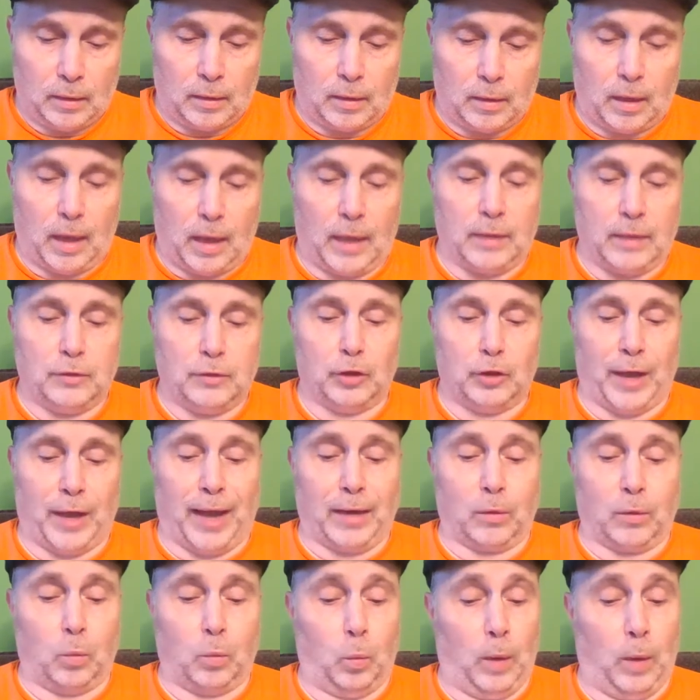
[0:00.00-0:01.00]
uh,
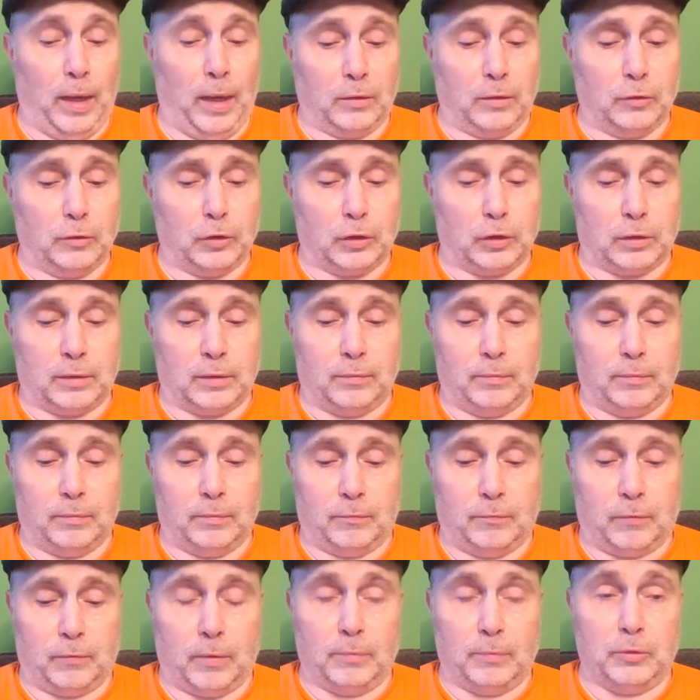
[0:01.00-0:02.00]
Jack Welch
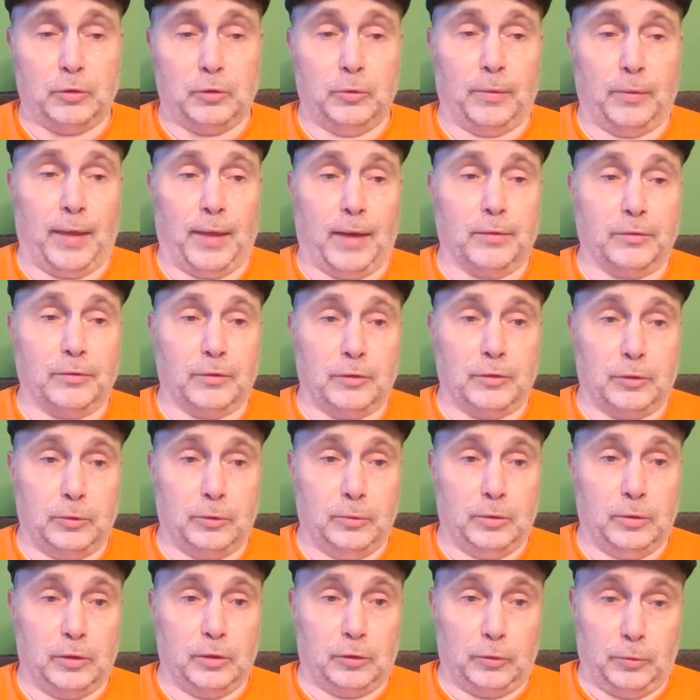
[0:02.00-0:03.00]
from
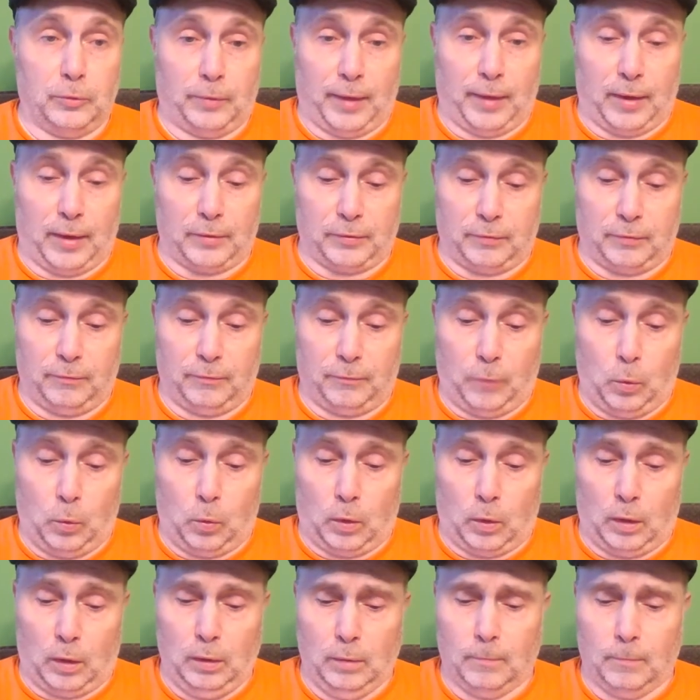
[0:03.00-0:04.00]
2002 to
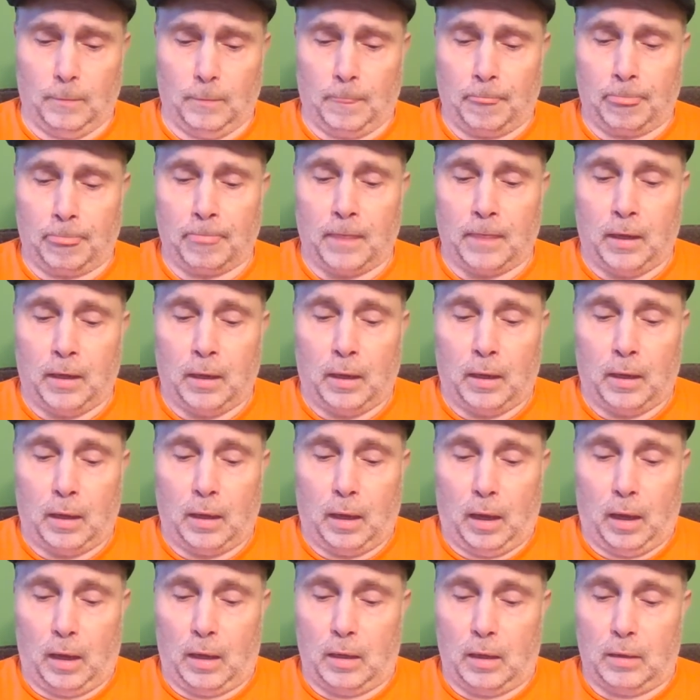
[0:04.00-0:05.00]
2004.
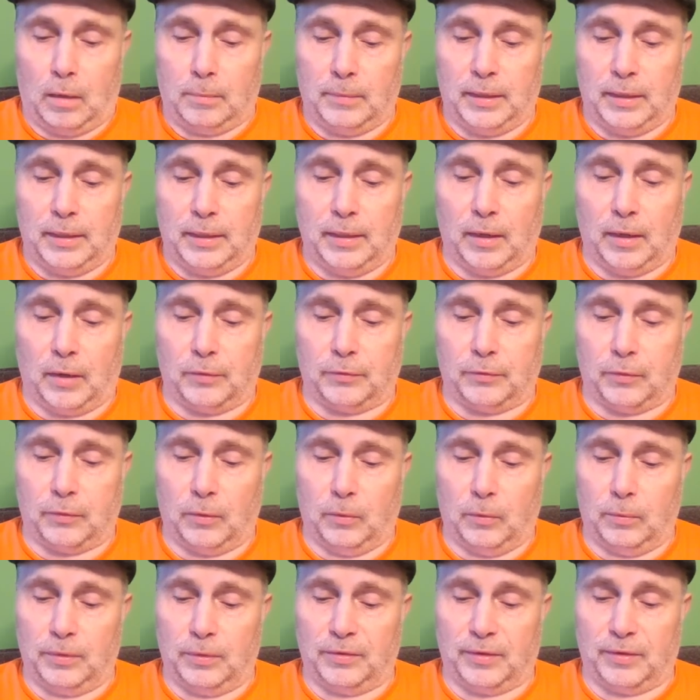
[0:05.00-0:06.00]
Um, he
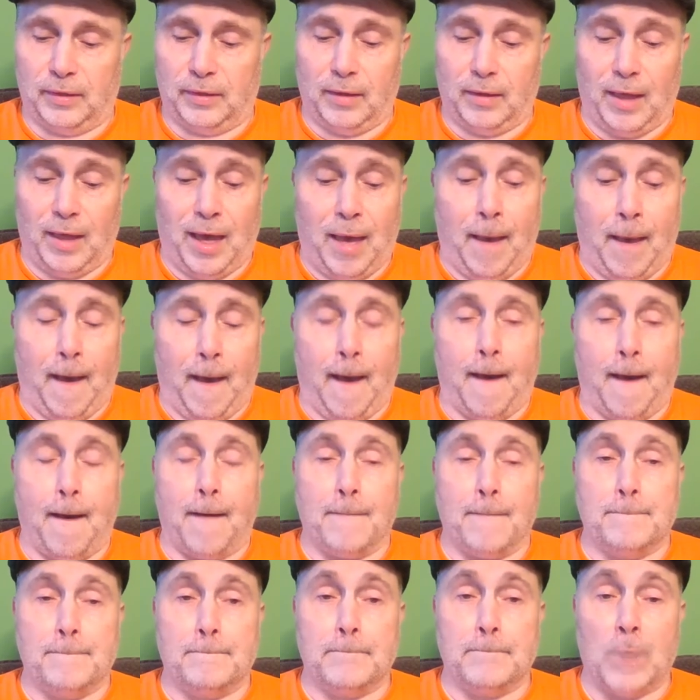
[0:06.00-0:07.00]
also was in
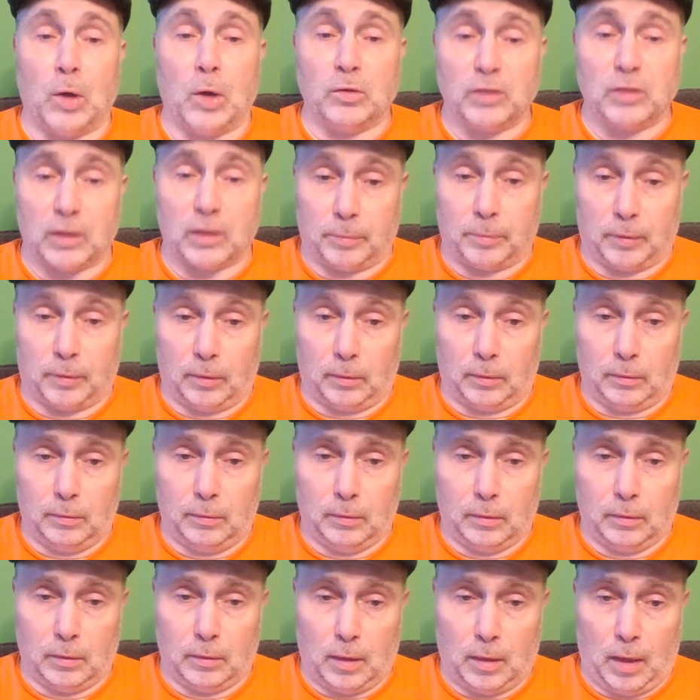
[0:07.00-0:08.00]

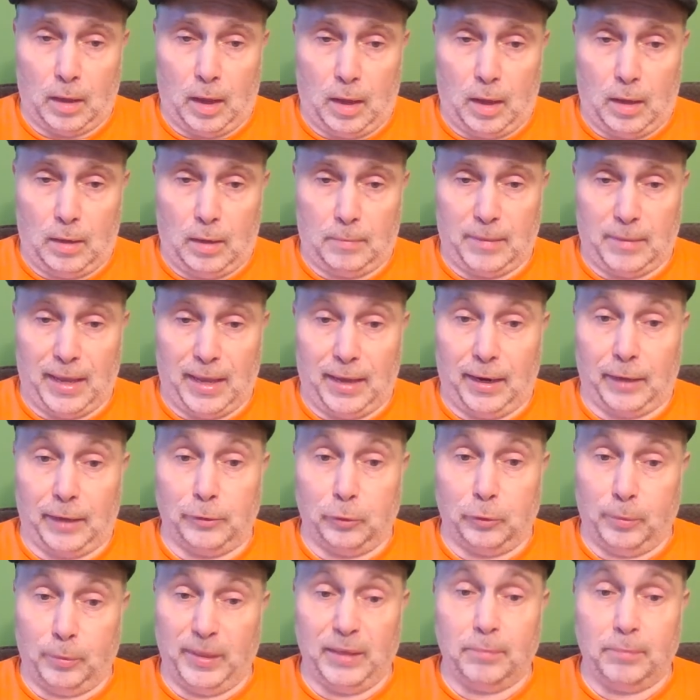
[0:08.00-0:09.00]
multiple, um, and I
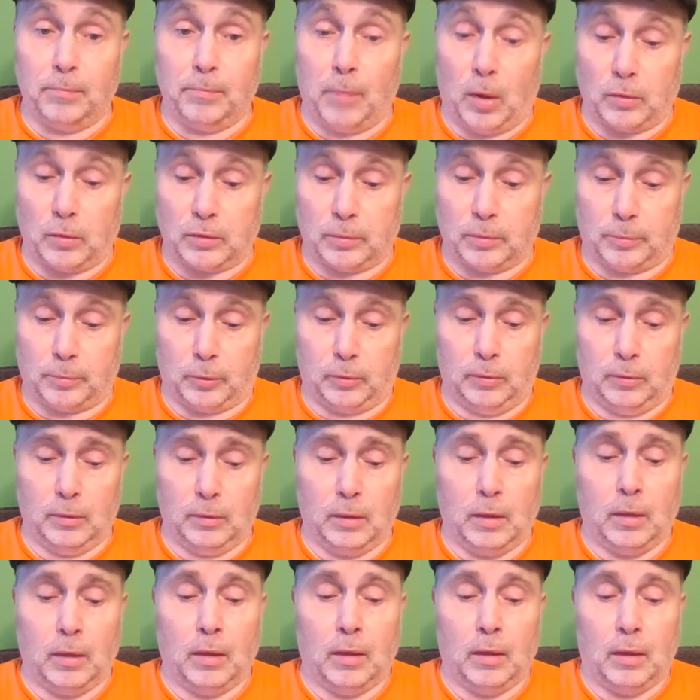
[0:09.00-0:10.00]
do mean
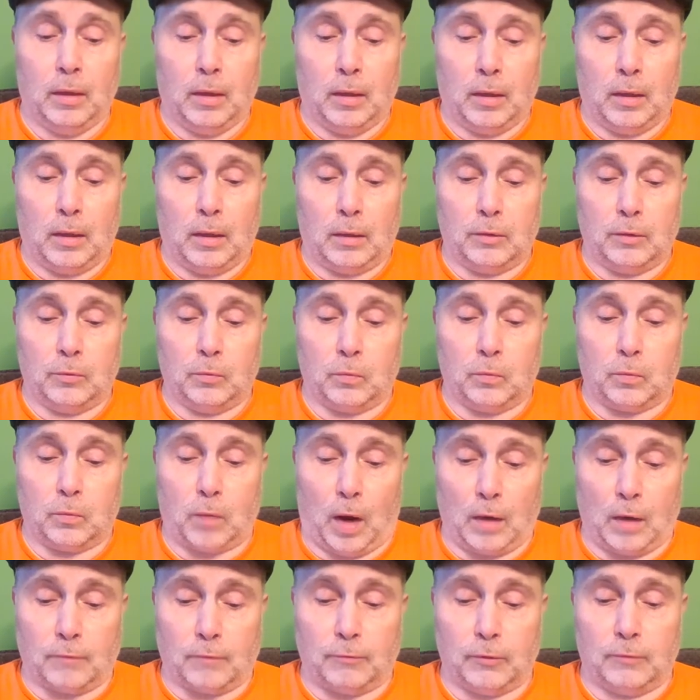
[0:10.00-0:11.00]
multiple,
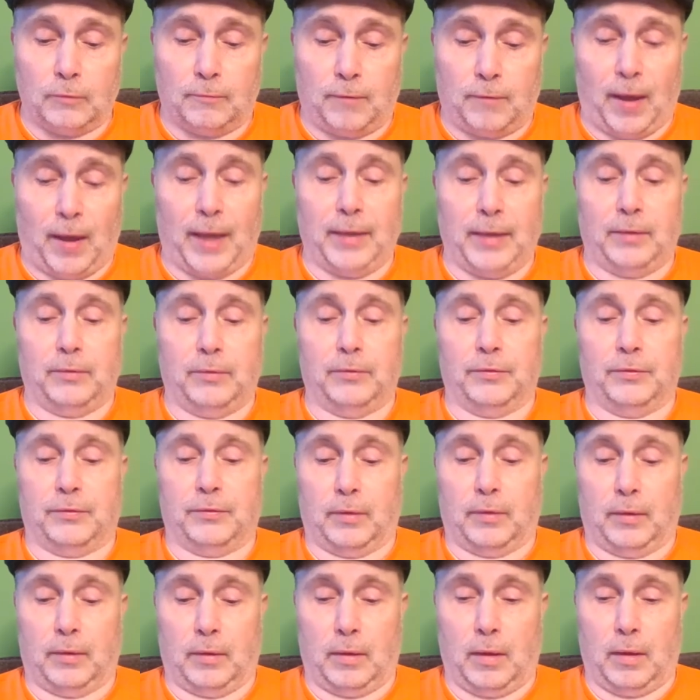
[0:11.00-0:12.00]
Rockford
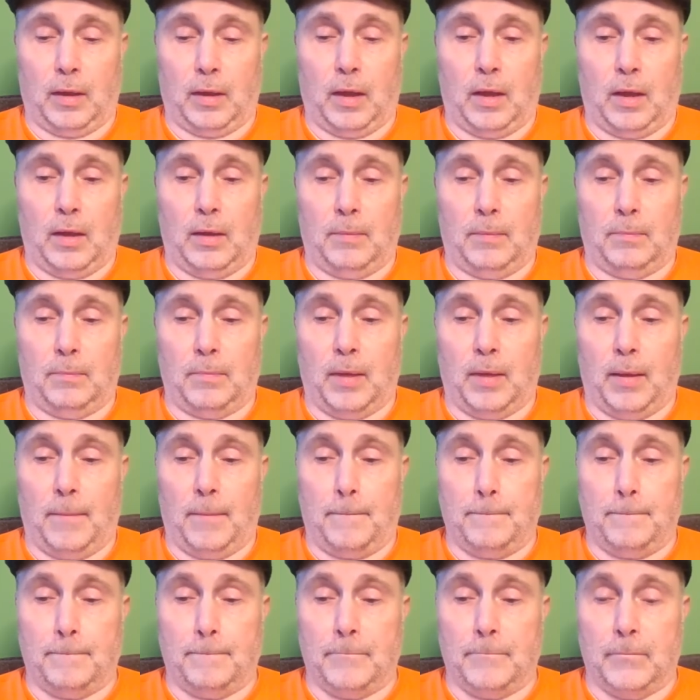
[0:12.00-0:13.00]
Files um,
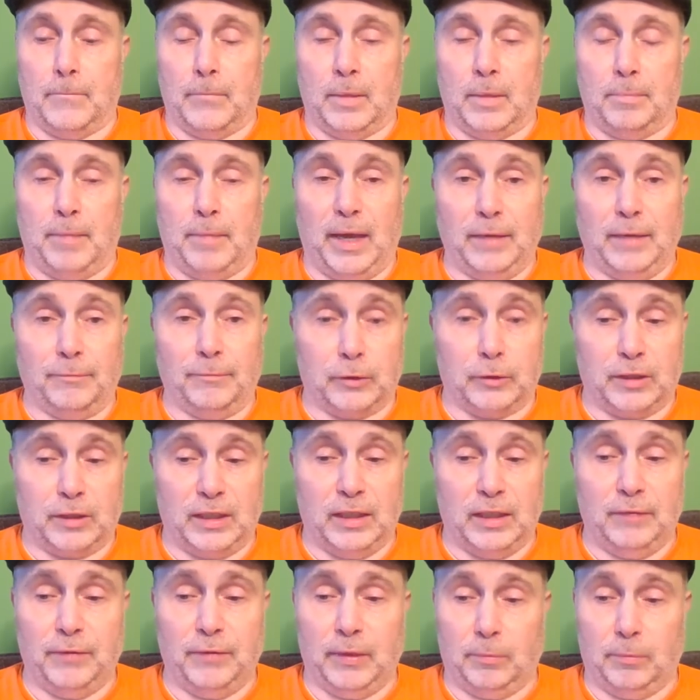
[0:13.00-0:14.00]
made for
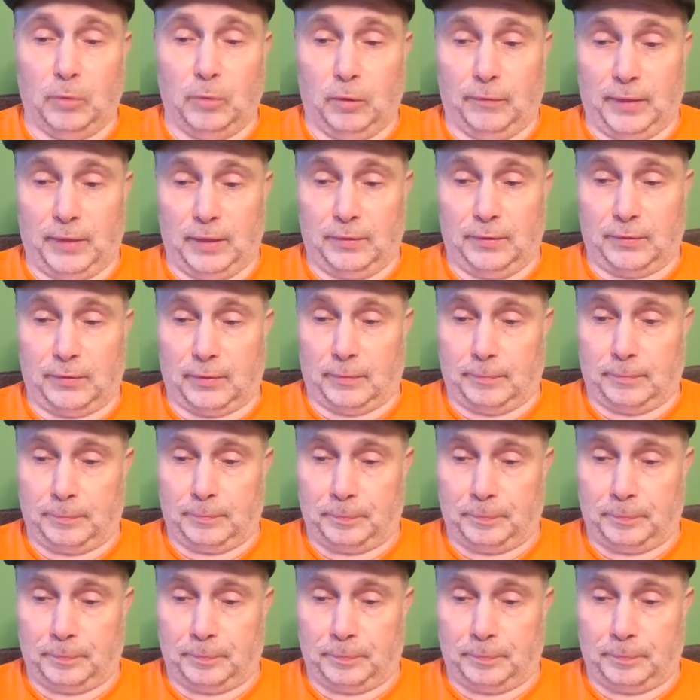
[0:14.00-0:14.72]
TV movies.